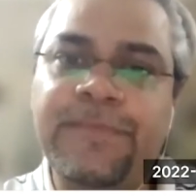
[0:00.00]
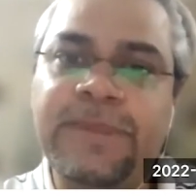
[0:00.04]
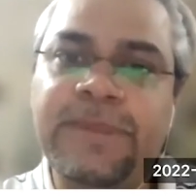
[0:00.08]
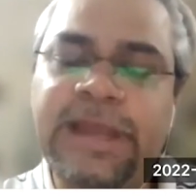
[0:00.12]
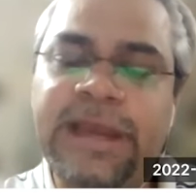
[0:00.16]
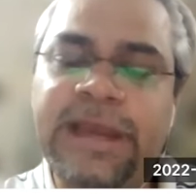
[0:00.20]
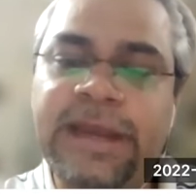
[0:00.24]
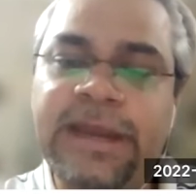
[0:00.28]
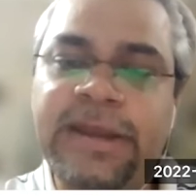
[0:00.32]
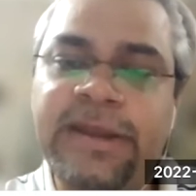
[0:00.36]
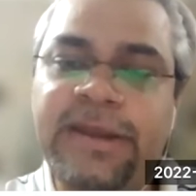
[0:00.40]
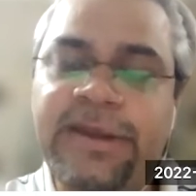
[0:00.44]

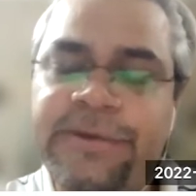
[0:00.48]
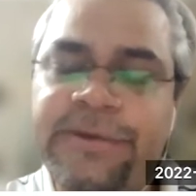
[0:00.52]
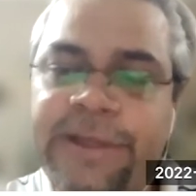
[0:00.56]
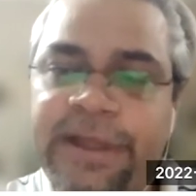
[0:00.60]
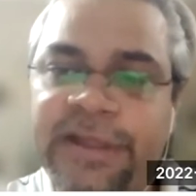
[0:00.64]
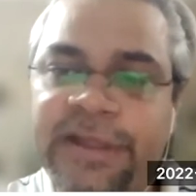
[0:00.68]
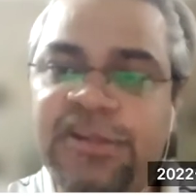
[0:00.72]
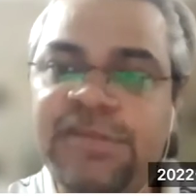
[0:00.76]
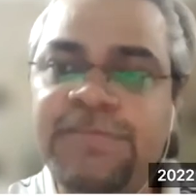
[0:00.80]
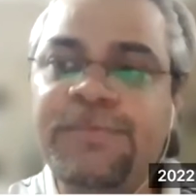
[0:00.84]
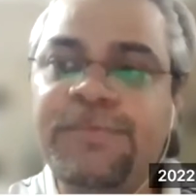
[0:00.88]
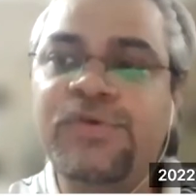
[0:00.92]
and
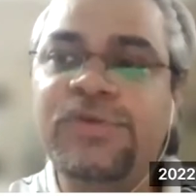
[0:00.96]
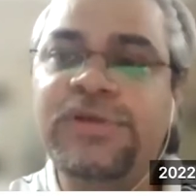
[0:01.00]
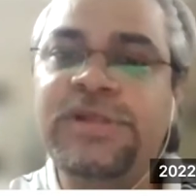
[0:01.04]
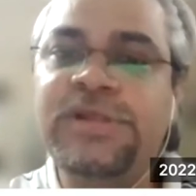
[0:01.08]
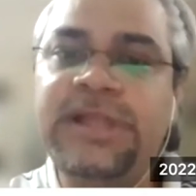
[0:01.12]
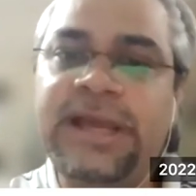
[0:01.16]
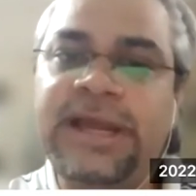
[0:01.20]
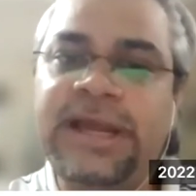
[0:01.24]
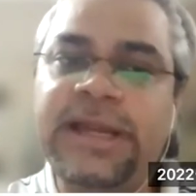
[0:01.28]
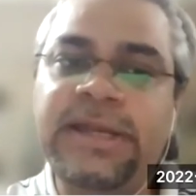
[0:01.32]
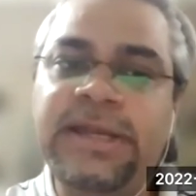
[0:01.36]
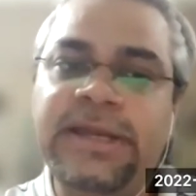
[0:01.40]
transpose
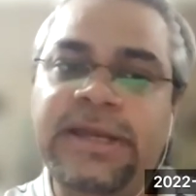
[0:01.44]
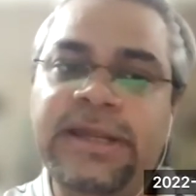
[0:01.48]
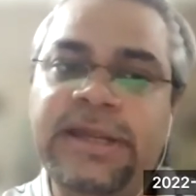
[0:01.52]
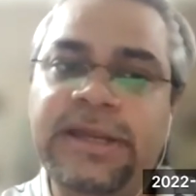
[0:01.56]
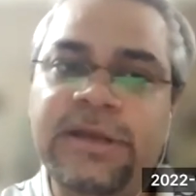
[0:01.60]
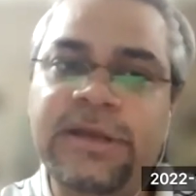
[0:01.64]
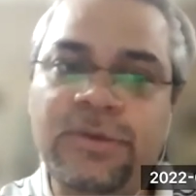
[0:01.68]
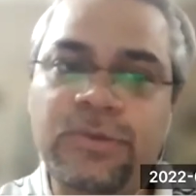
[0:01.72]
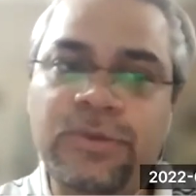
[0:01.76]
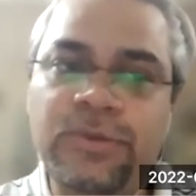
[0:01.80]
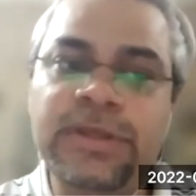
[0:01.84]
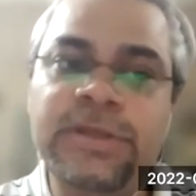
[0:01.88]
that
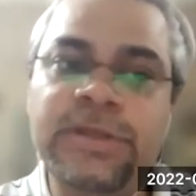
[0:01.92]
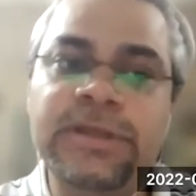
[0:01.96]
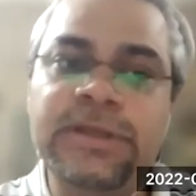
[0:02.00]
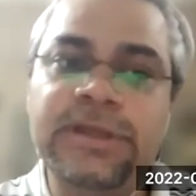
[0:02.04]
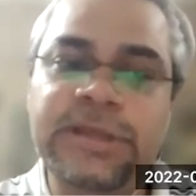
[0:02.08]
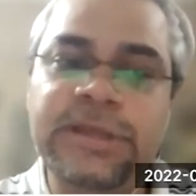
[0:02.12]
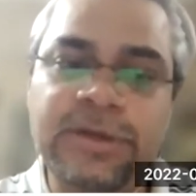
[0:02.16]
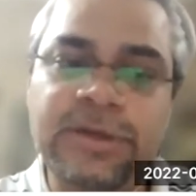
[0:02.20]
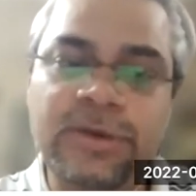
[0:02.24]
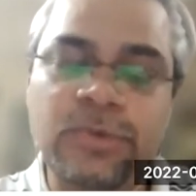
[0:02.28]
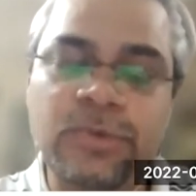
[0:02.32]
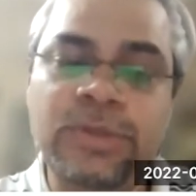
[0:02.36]
into
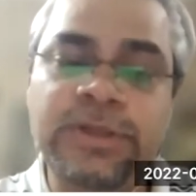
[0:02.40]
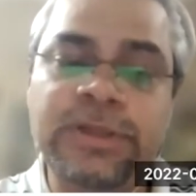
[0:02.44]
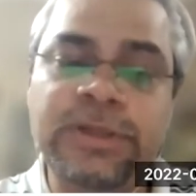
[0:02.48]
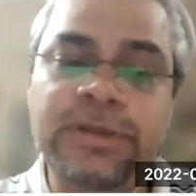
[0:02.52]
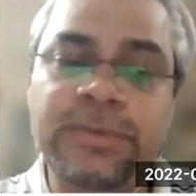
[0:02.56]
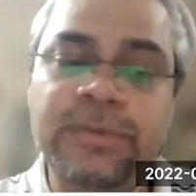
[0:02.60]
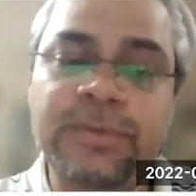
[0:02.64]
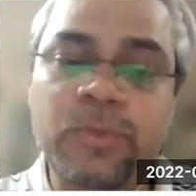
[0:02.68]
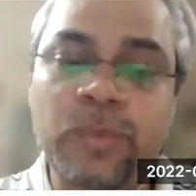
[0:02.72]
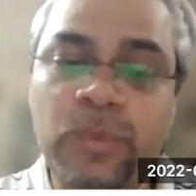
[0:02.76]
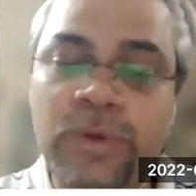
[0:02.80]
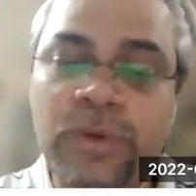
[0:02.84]

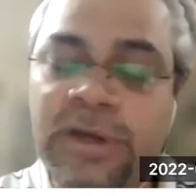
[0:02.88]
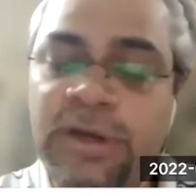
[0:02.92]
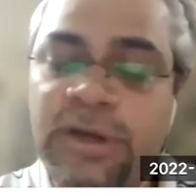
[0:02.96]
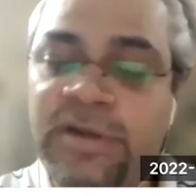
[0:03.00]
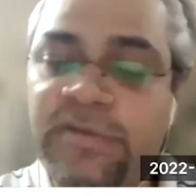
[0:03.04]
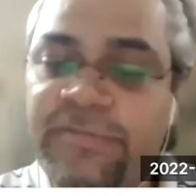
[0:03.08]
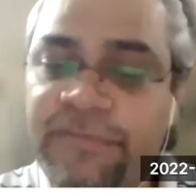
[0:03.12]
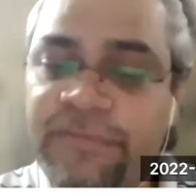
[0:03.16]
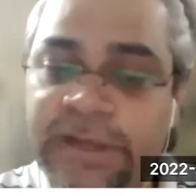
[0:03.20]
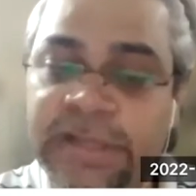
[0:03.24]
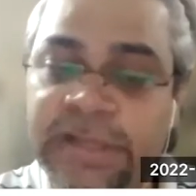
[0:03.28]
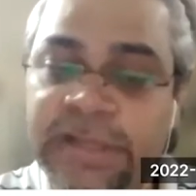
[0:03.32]
the world
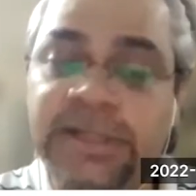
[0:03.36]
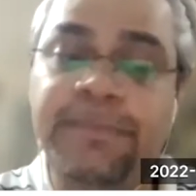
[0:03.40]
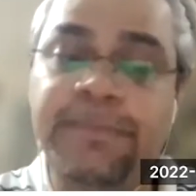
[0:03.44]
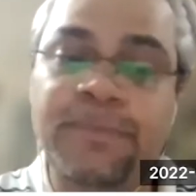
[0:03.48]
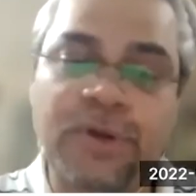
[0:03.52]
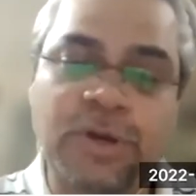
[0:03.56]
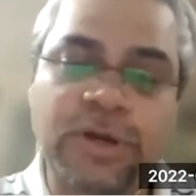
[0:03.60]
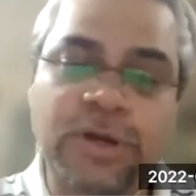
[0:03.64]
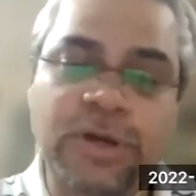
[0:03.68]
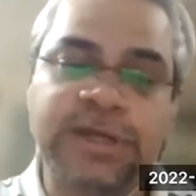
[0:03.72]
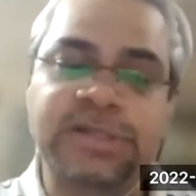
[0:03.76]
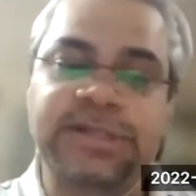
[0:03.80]
of other
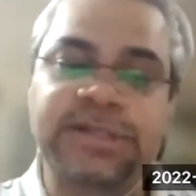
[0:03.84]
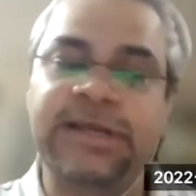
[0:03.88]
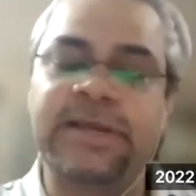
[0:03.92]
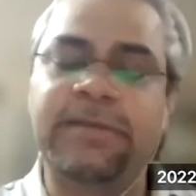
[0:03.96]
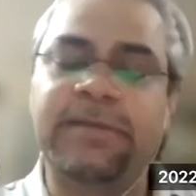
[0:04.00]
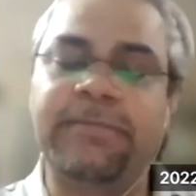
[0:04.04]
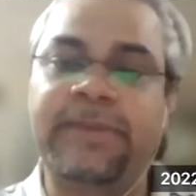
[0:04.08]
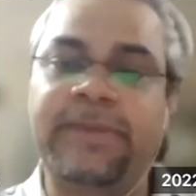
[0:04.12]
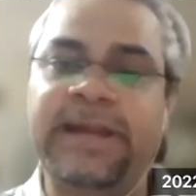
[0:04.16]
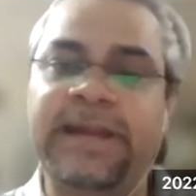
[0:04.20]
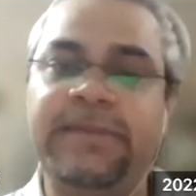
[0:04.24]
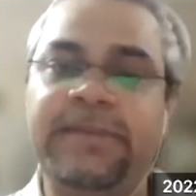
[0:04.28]
products
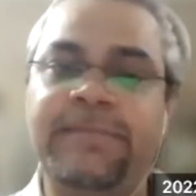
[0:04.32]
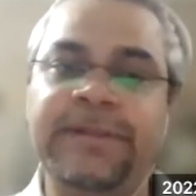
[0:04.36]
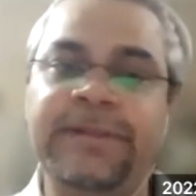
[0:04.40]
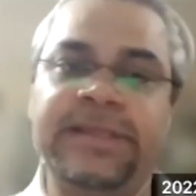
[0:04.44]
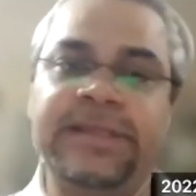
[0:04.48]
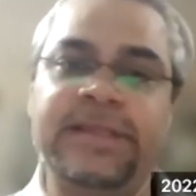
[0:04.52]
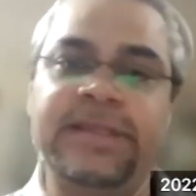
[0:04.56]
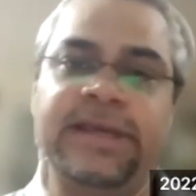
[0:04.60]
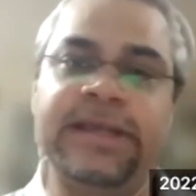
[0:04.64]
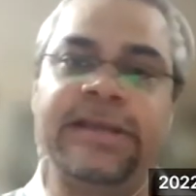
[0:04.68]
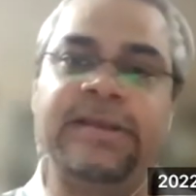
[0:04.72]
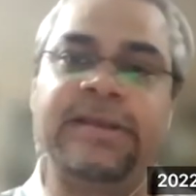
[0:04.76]
that might be
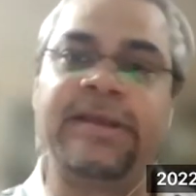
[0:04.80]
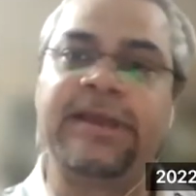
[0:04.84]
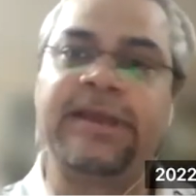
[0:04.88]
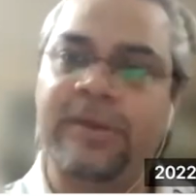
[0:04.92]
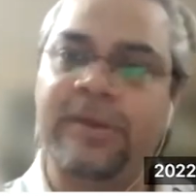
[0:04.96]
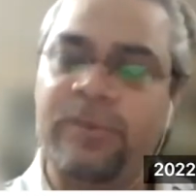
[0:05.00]
there,